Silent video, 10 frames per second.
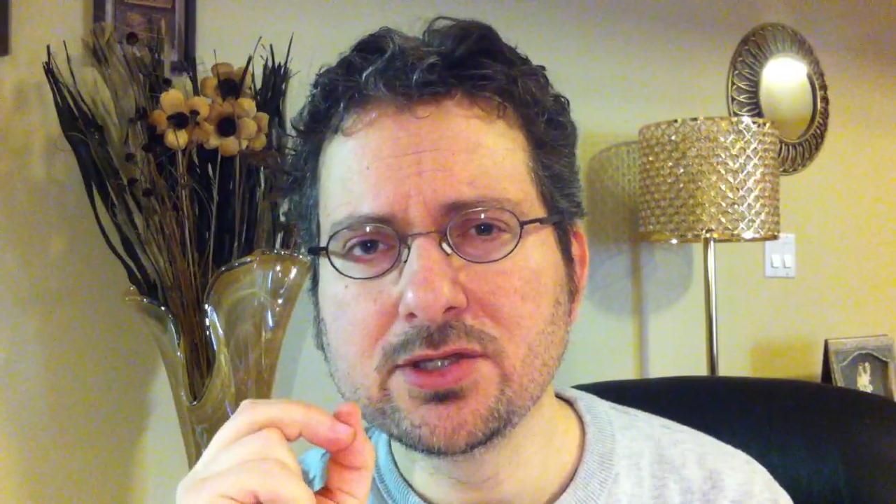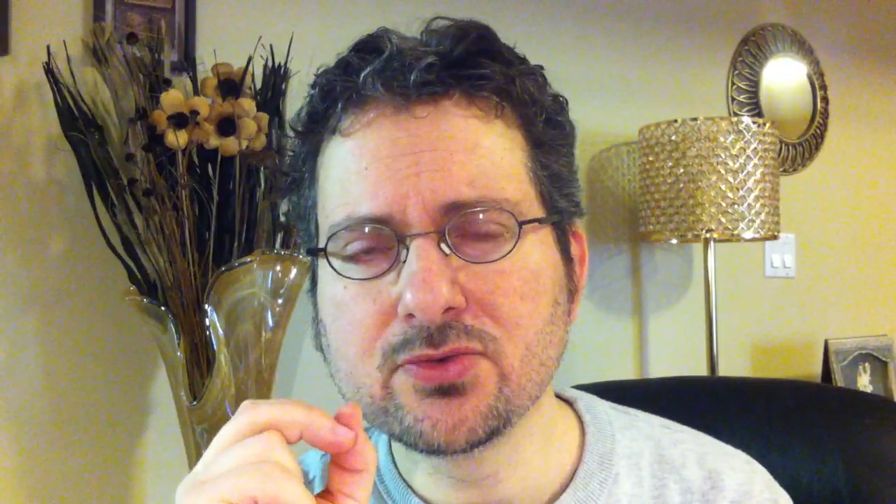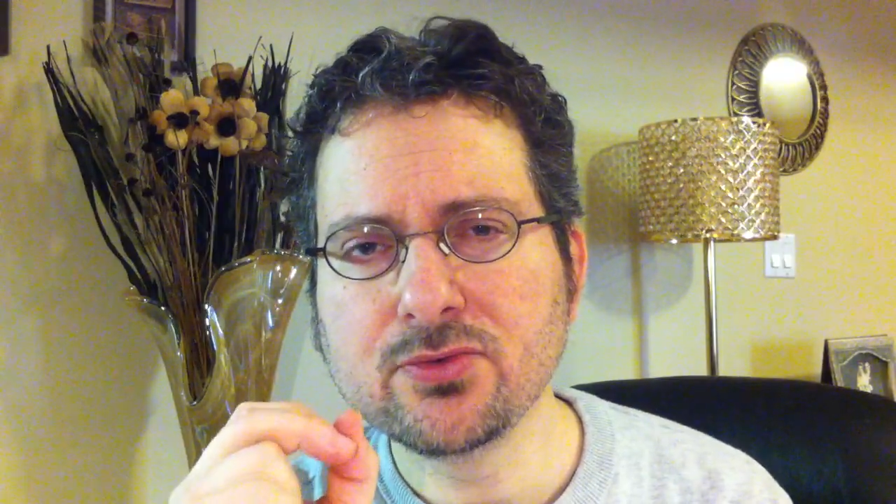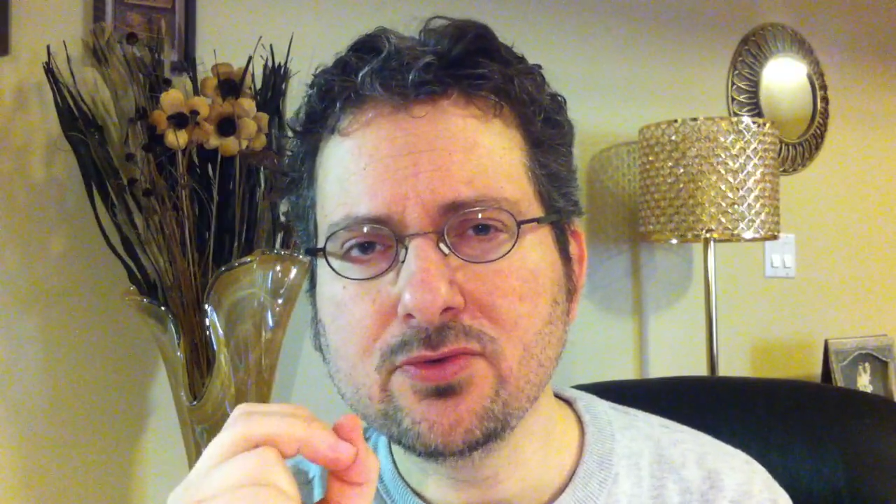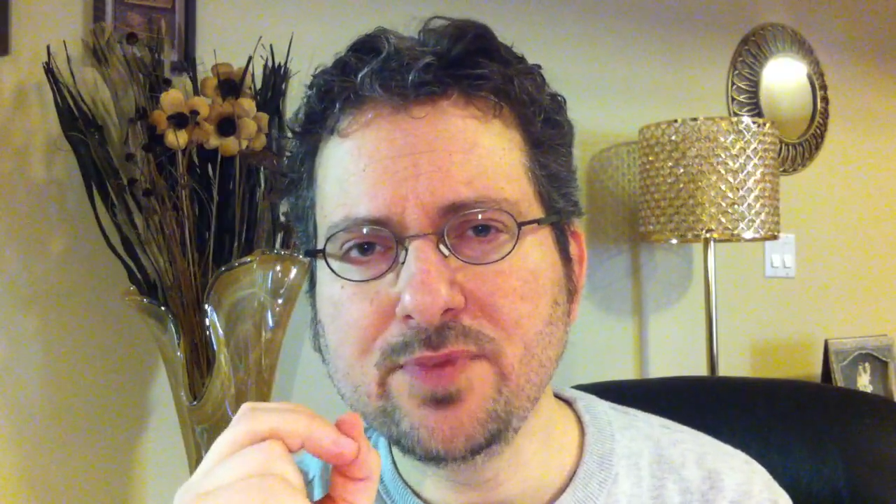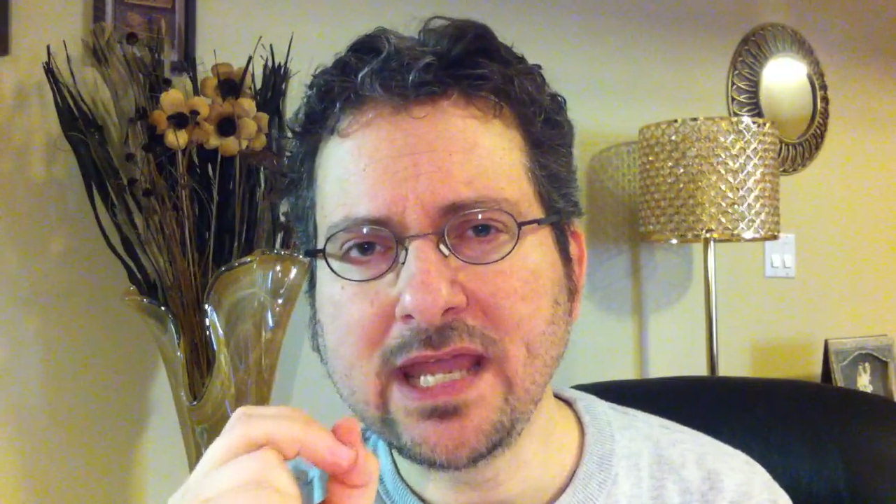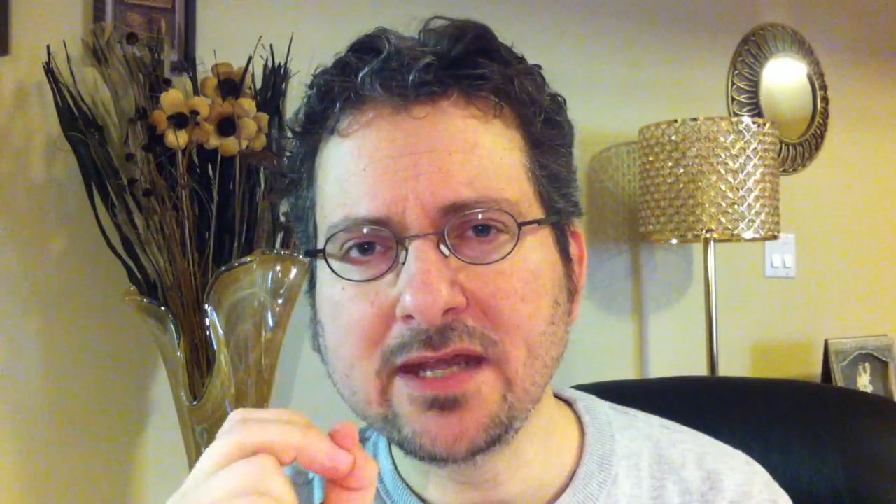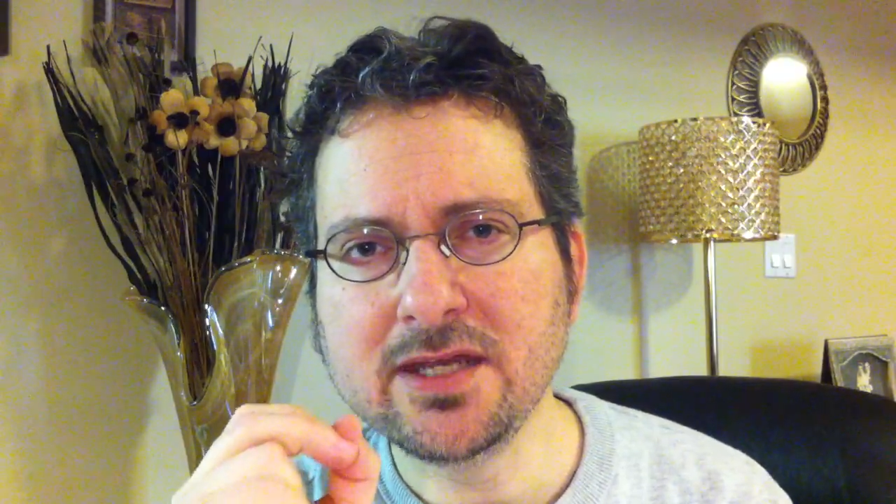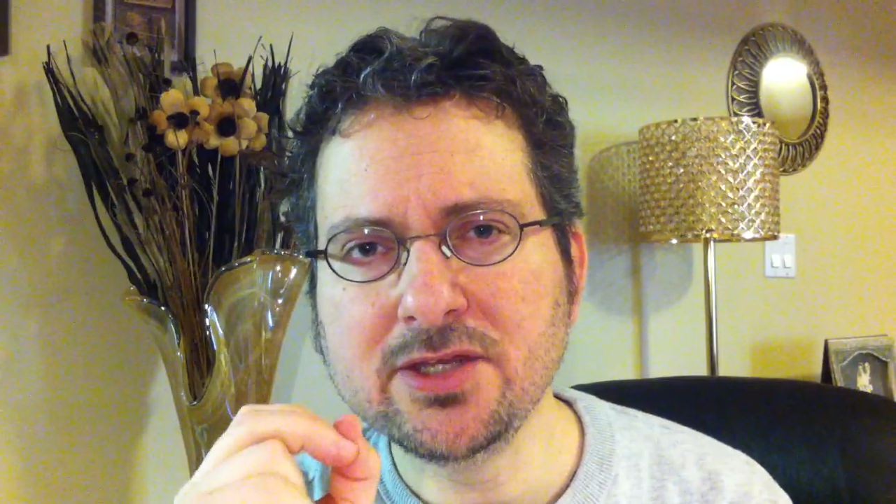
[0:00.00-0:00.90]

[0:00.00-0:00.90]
true pain